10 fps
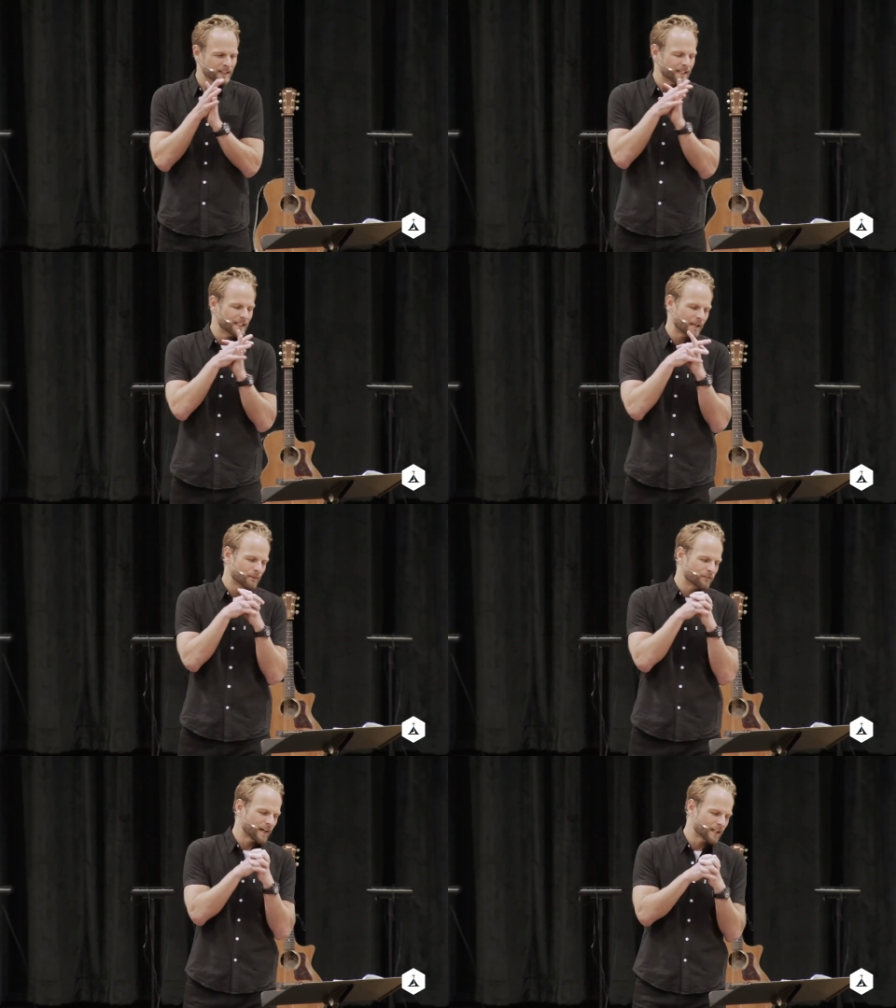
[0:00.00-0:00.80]
In the name
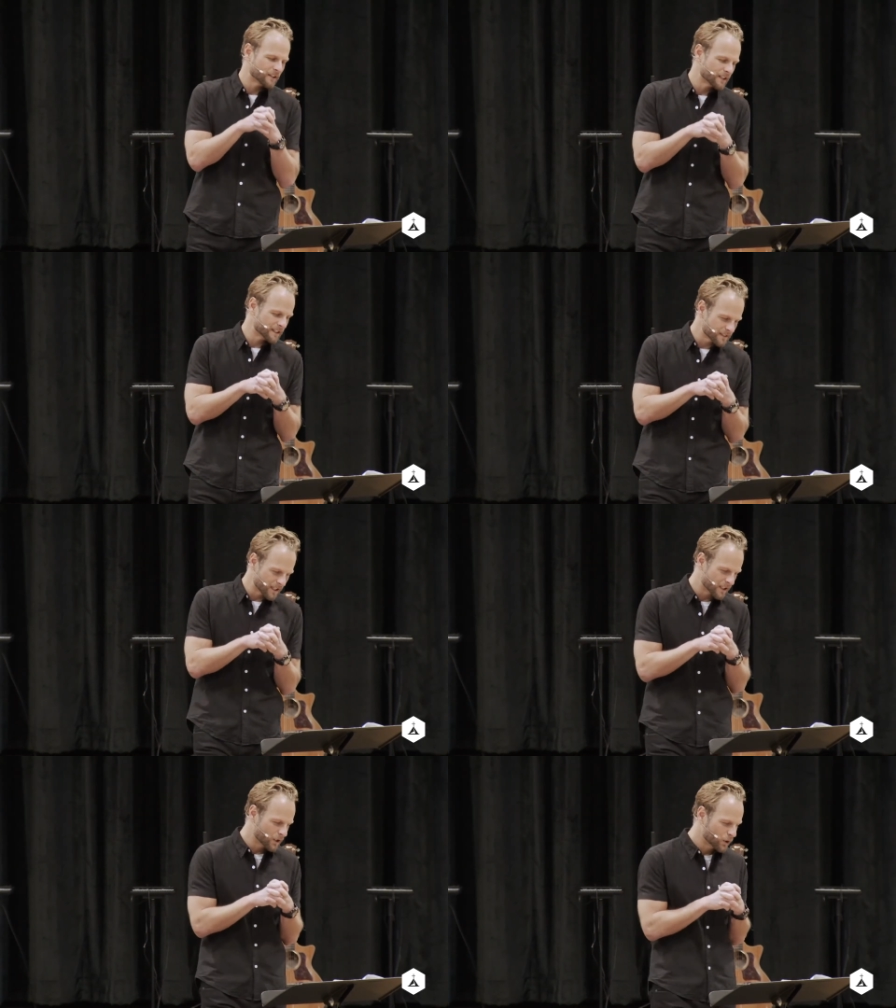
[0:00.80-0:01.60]
of the Father, and the
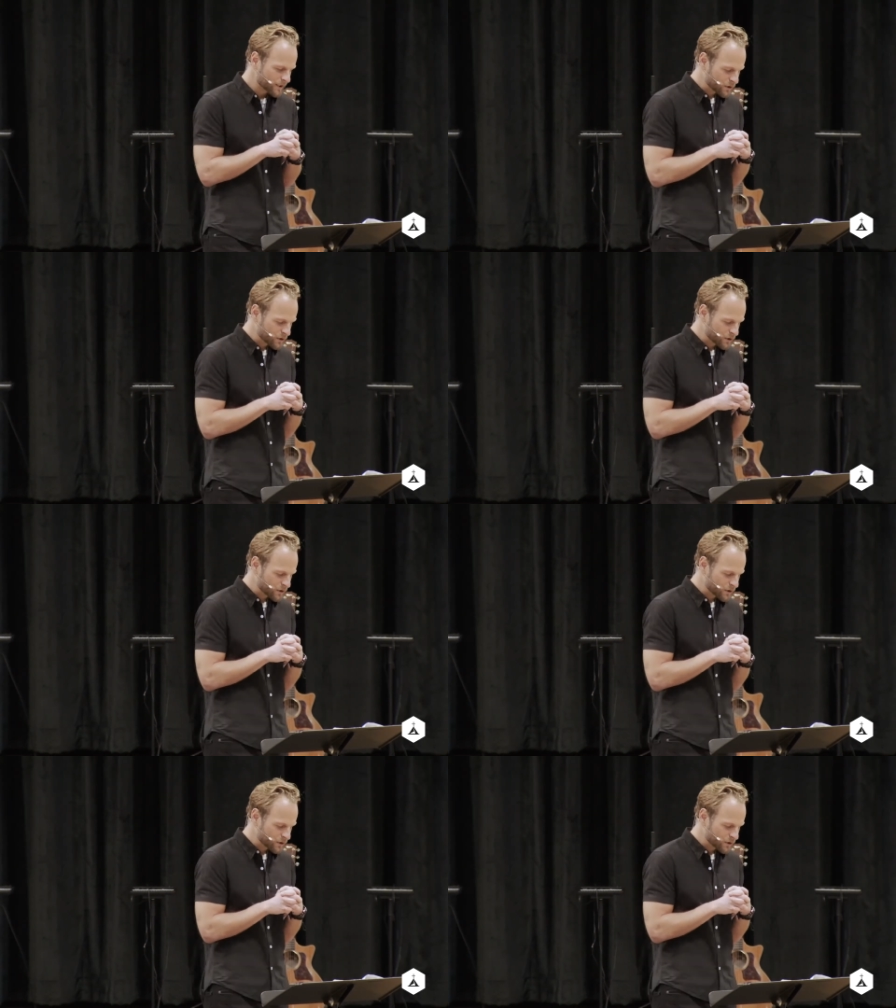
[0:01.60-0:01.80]
Son, and the Holy